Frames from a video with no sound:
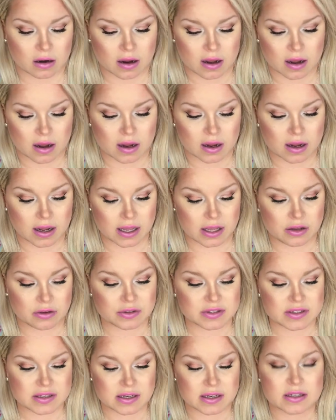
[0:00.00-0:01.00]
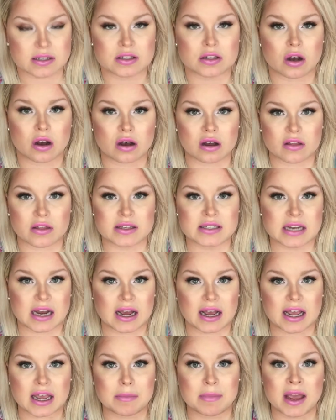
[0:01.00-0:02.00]
I use this all the
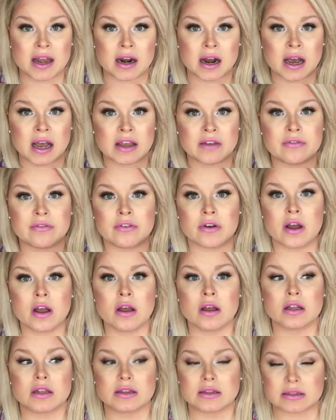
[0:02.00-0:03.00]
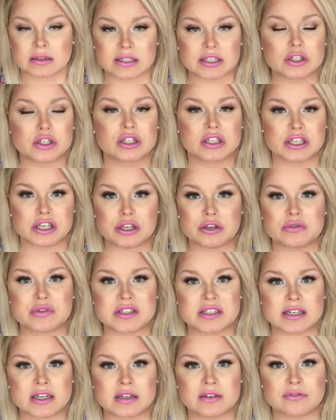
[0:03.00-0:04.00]
time and I've literally
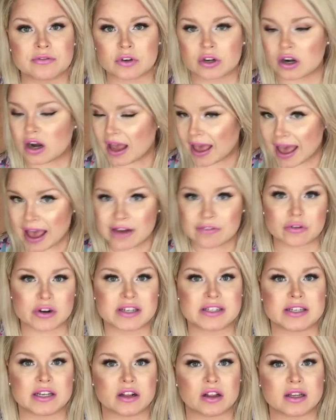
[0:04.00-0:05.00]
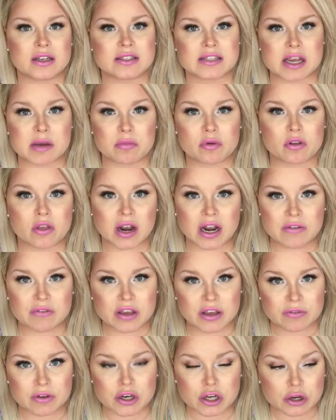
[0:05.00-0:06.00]
used it for every single example that I've
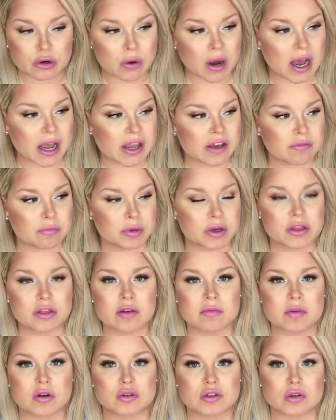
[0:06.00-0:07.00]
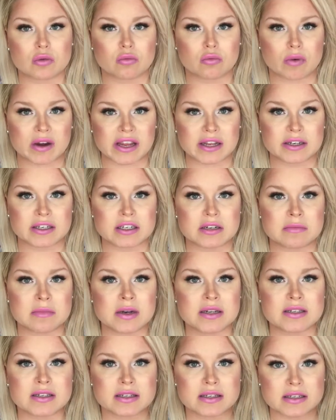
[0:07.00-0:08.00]
given you. I have put the most random
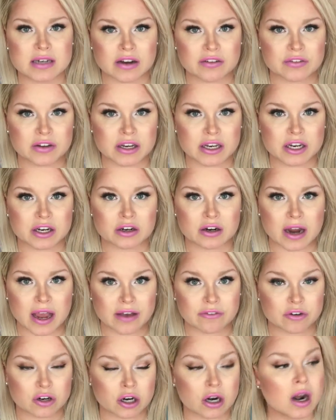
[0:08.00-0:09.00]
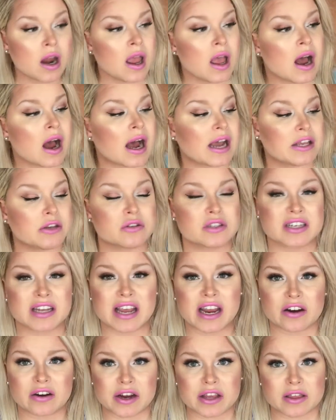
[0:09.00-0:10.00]
stuff in here ever. I used to
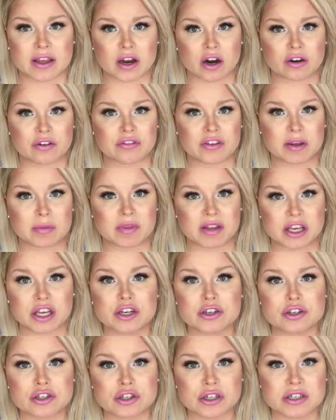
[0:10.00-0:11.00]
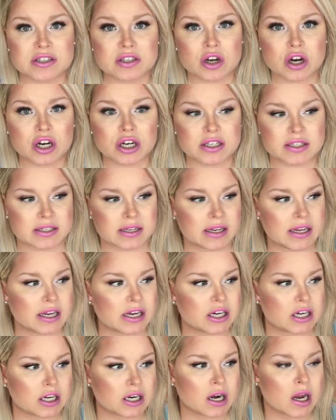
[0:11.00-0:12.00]
carry like our family insurance cards in
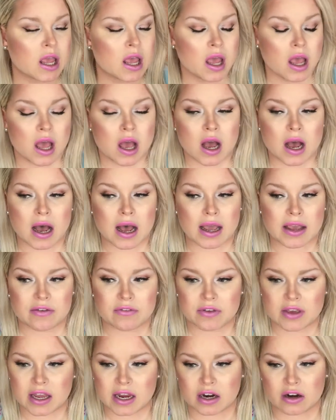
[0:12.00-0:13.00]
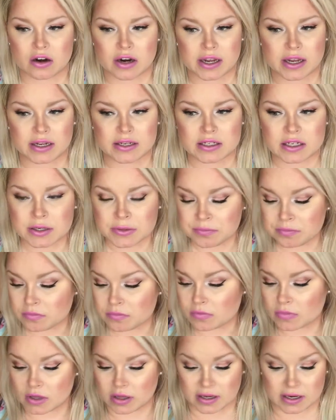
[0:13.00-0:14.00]
here. I've carried,
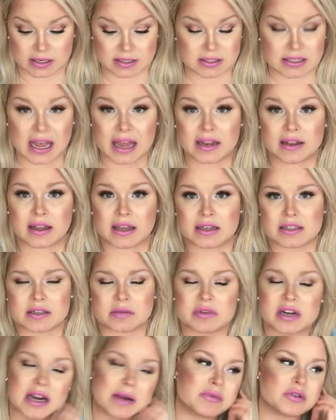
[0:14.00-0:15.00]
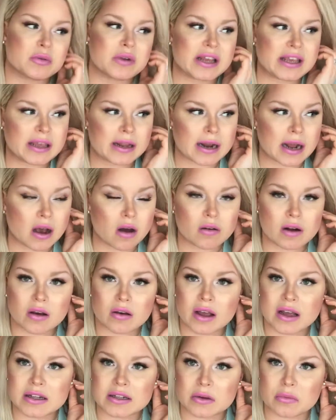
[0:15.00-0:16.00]
like I said, like sometimes when I get out,
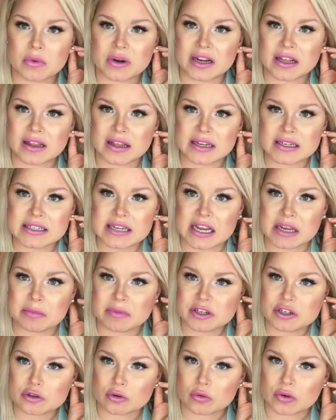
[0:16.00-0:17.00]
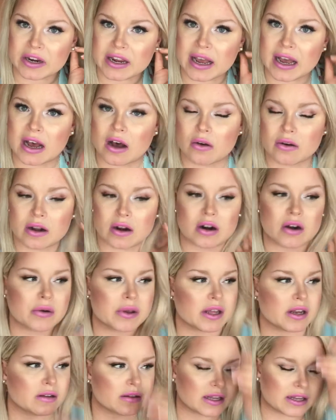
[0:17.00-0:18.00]
I'll, when I like take my jewelry out or I'll
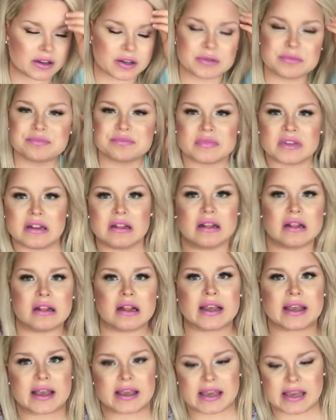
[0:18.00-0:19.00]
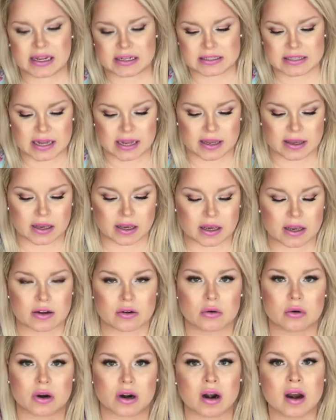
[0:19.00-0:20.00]
get like, oh, like I can't take it.
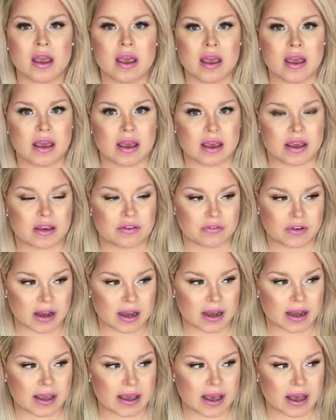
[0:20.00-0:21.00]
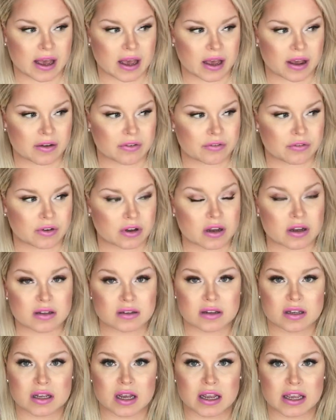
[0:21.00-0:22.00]
Or if I have
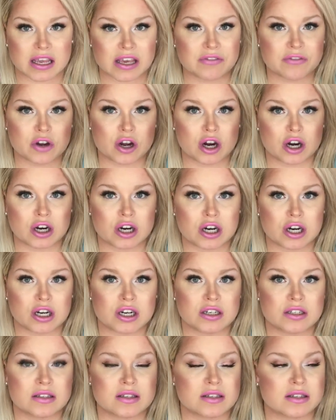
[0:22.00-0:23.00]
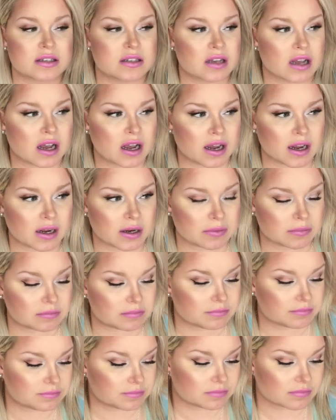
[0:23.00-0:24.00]
uh, gift cards, um,